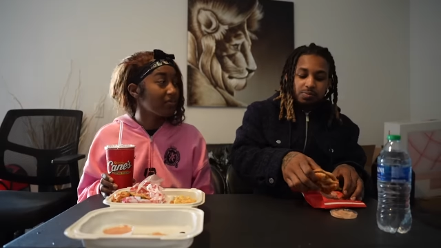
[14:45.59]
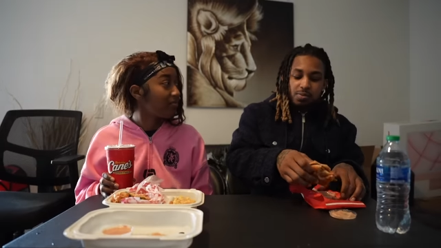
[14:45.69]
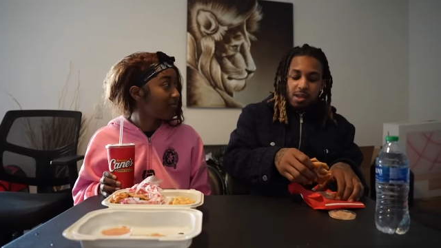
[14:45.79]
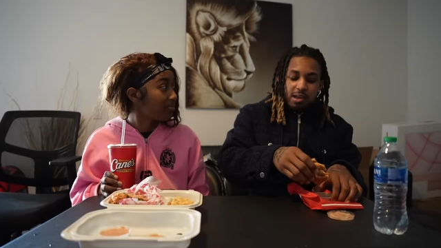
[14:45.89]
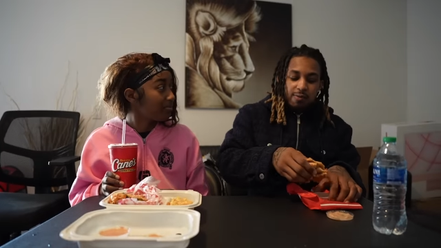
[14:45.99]

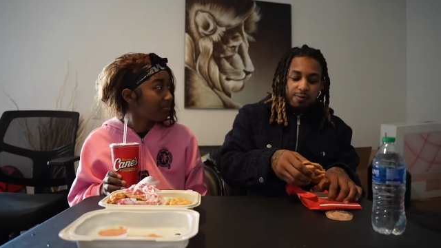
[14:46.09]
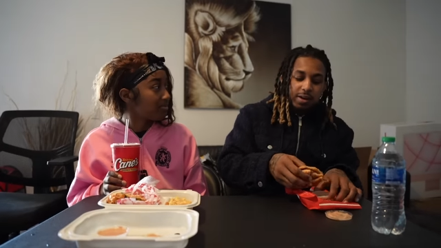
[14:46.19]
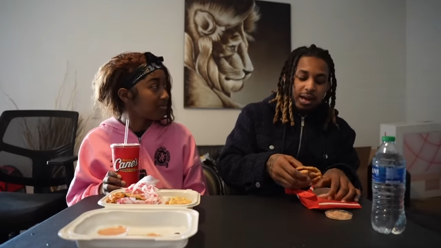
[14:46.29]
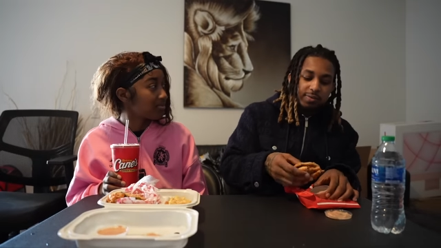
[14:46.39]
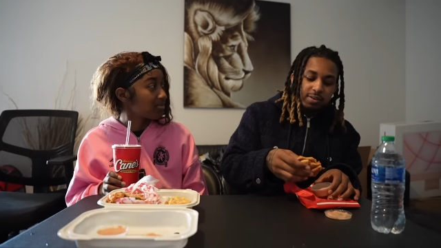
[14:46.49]
Speaker 1: name
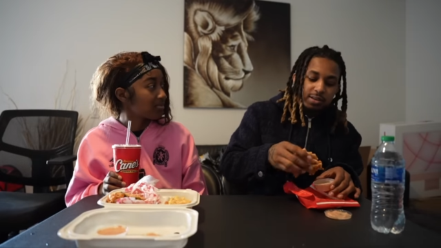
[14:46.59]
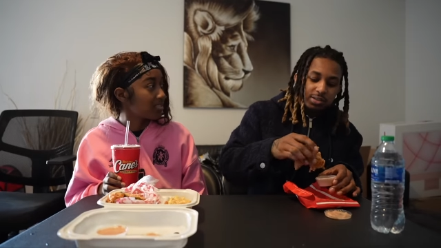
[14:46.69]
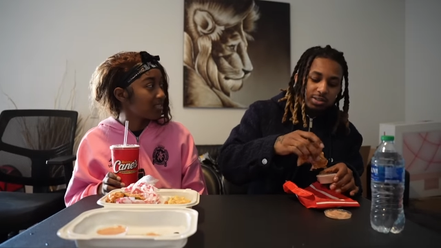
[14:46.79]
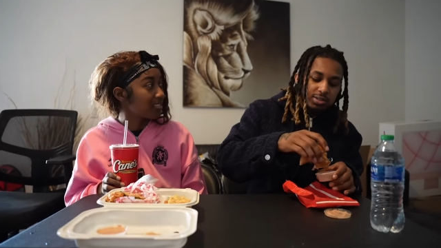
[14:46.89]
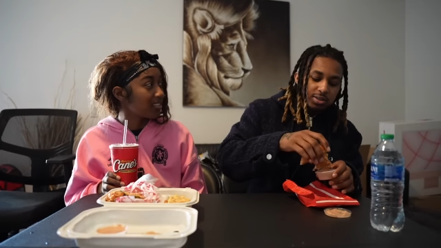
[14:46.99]
five
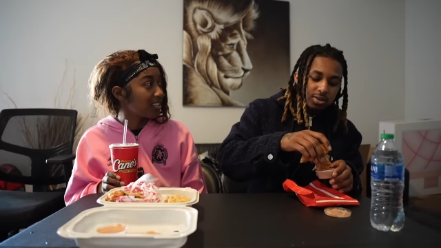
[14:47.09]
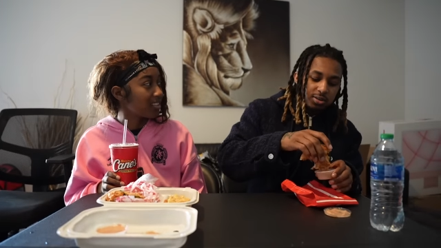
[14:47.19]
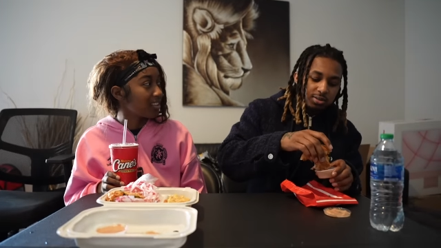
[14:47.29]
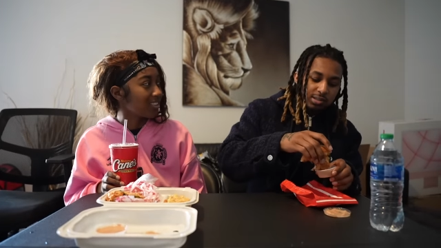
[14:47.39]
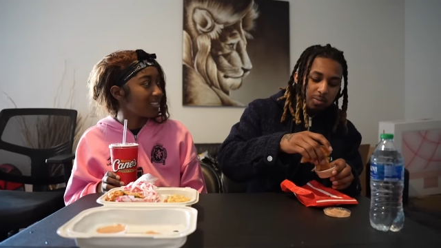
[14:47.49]
DDG
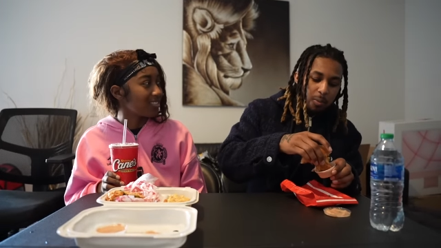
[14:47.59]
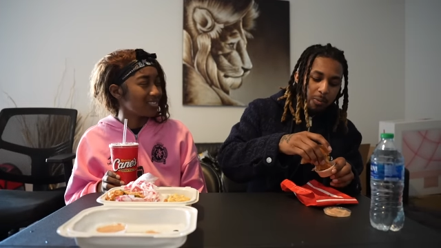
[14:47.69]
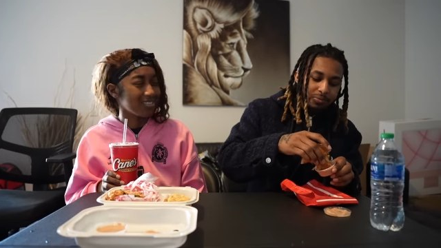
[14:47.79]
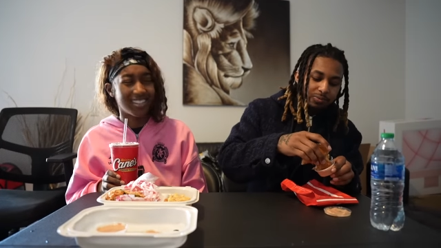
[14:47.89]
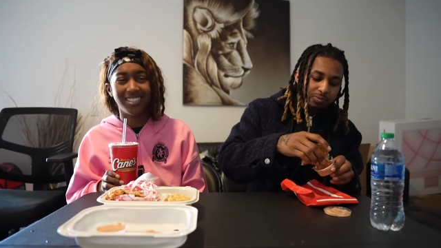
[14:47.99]
songs.
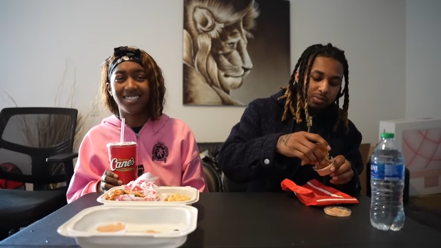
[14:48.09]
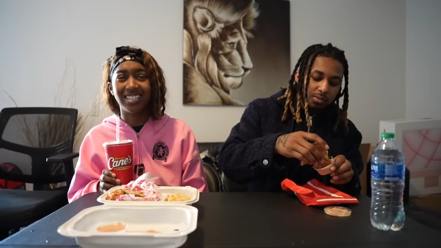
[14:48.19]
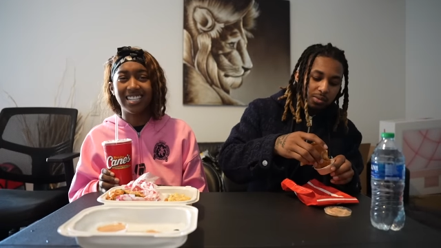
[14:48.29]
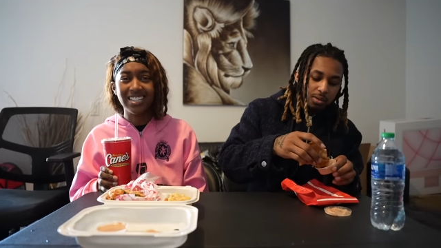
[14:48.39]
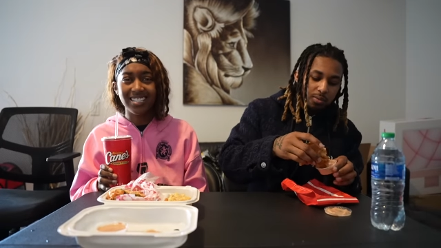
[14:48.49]
Speaker 2: That's
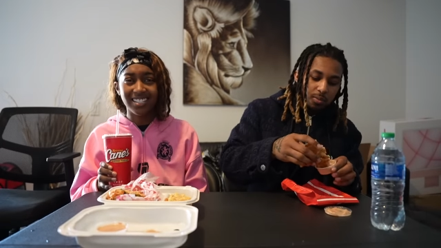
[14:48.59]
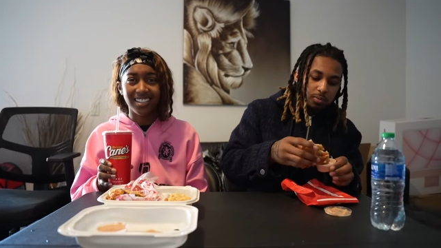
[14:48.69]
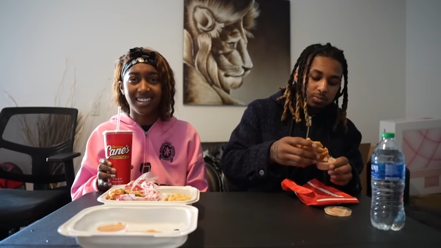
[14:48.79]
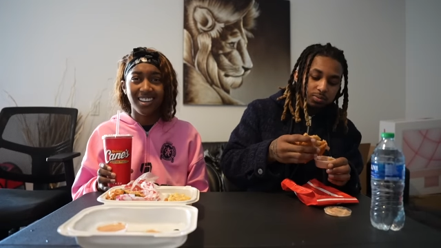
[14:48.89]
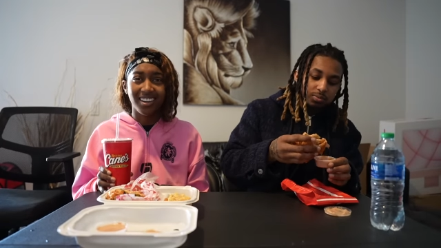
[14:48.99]

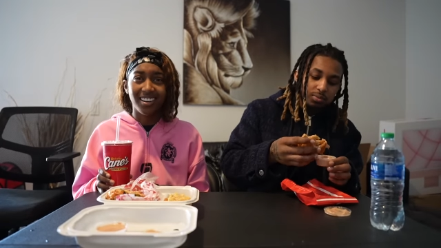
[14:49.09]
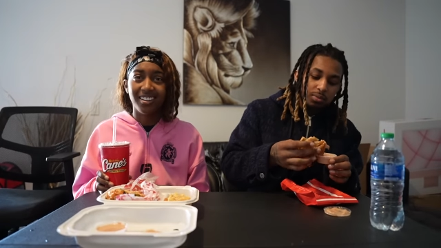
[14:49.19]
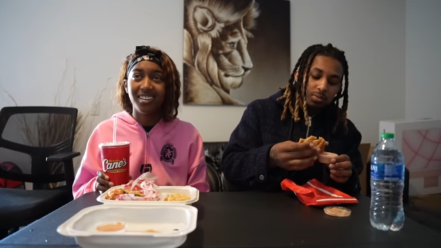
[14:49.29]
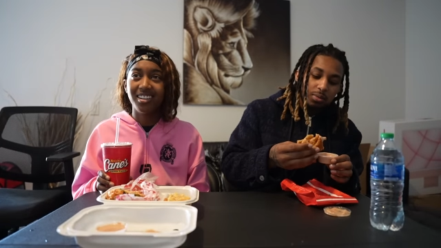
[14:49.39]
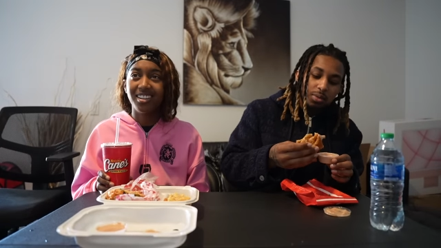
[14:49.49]
easy.
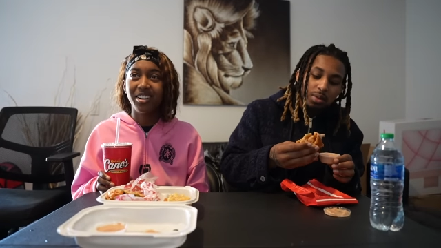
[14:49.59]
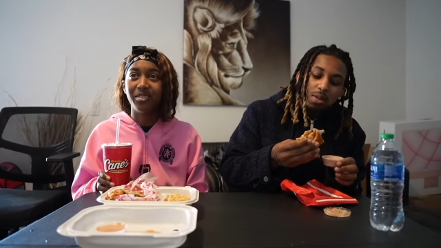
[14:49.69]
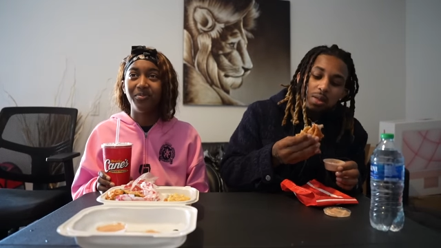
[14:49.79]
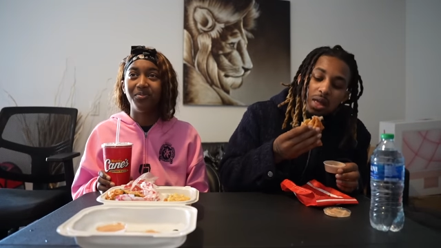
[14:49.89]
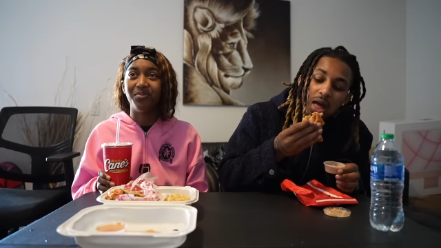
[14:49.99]

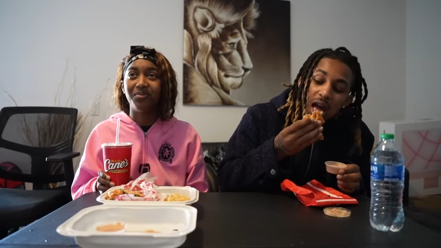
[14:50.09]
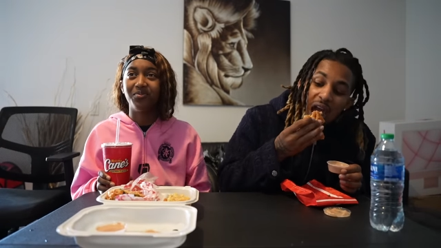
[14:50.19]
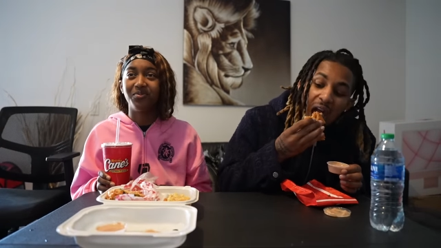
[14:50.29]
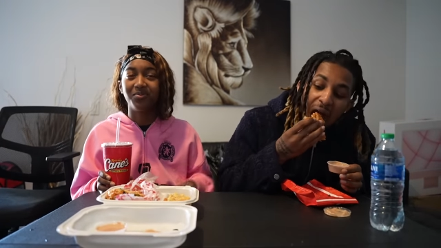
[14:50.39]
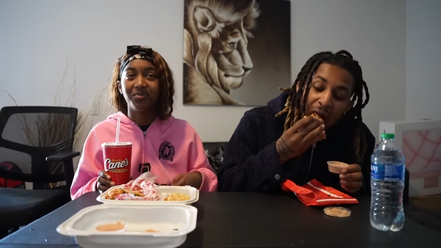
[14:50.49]
Um,
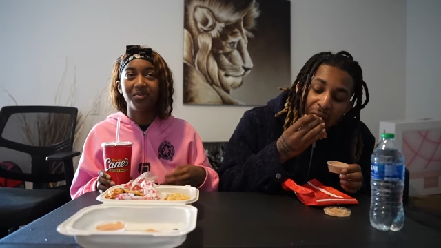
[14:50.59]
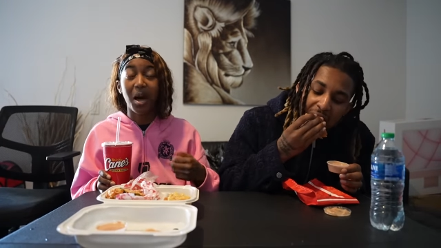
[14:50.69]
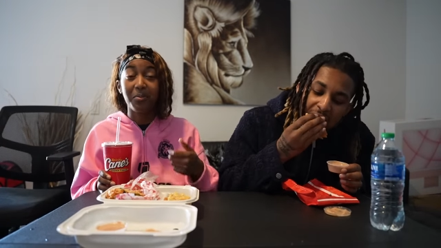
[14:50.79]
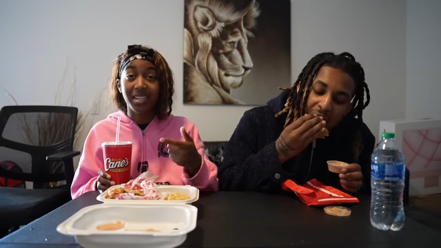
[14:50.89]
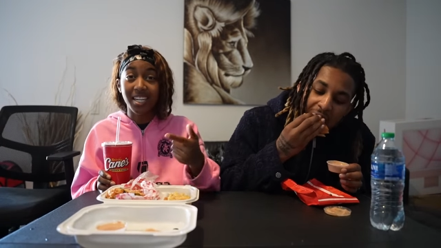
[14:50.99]

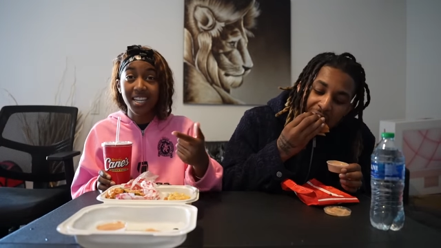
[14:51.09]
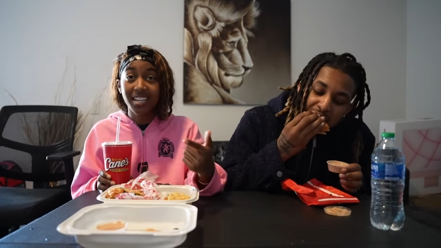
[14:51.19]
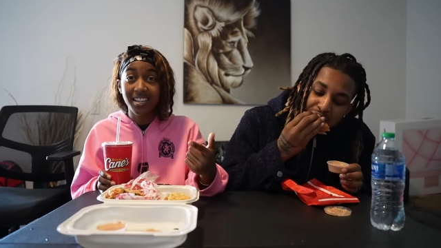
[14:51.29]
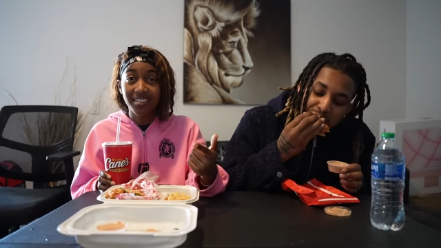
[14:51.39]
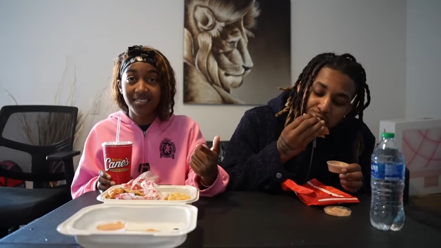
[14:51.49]
I'm
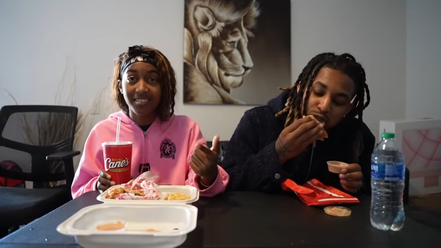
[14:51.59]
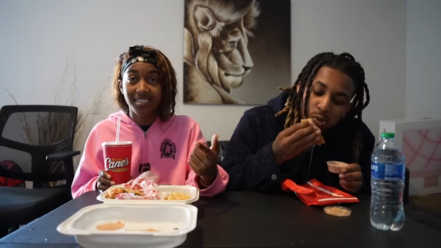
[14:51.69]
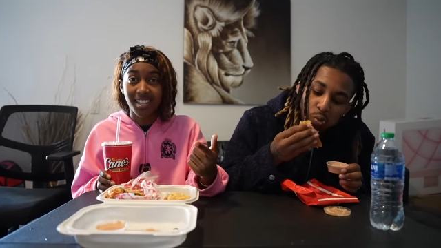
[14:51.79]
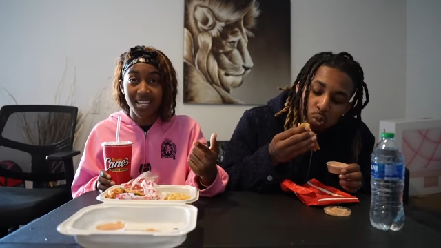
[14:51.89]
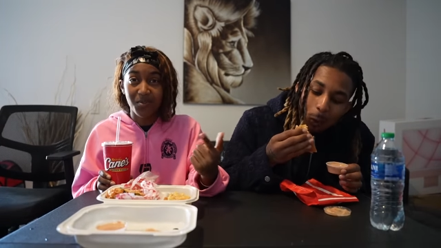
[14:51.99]
geeking.
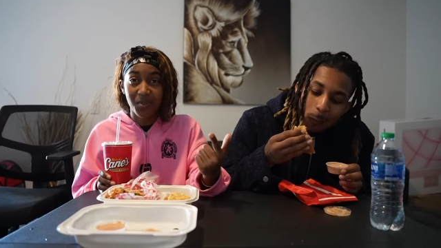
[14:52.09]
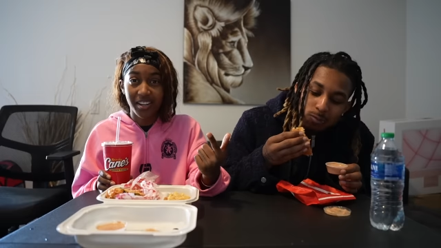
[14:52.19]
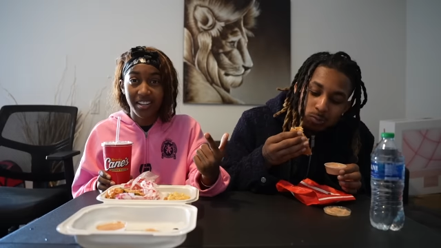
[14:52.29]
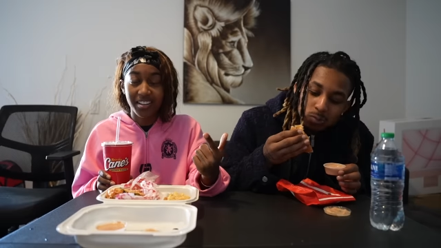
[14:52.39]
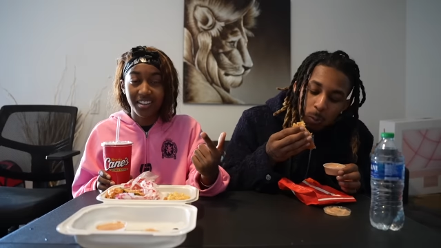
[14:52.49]
That's
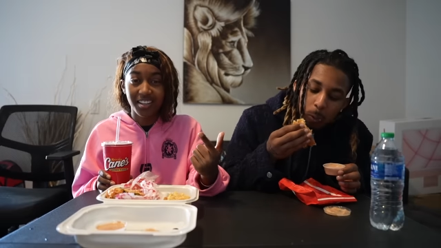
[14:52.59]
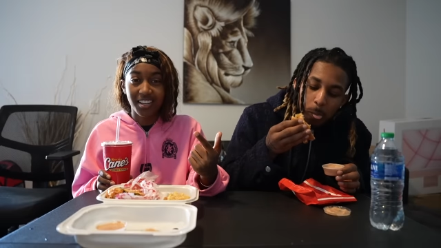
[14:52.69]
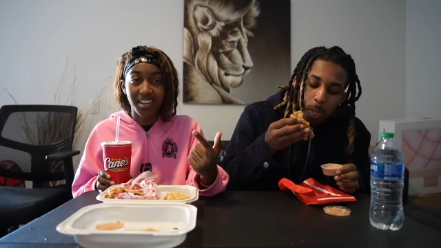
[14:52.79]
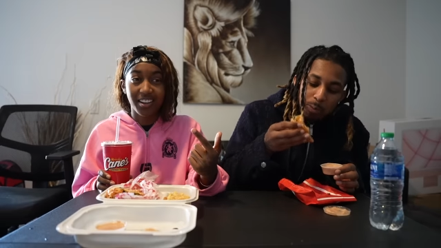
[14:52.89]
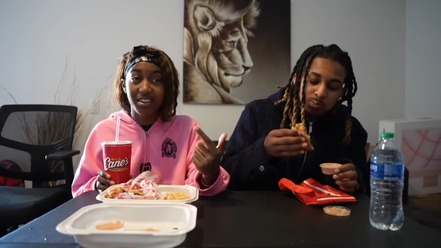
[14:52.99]
one.
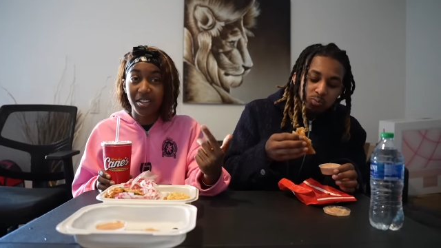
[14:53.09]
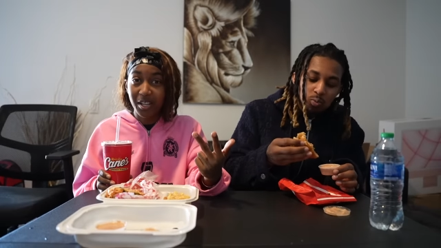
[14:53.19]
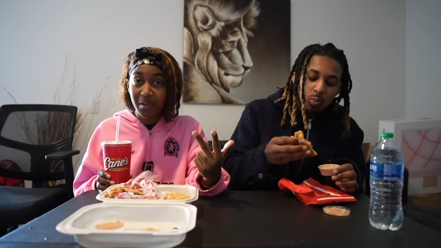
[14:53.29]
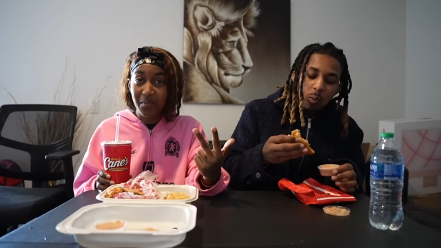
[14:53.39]
Hood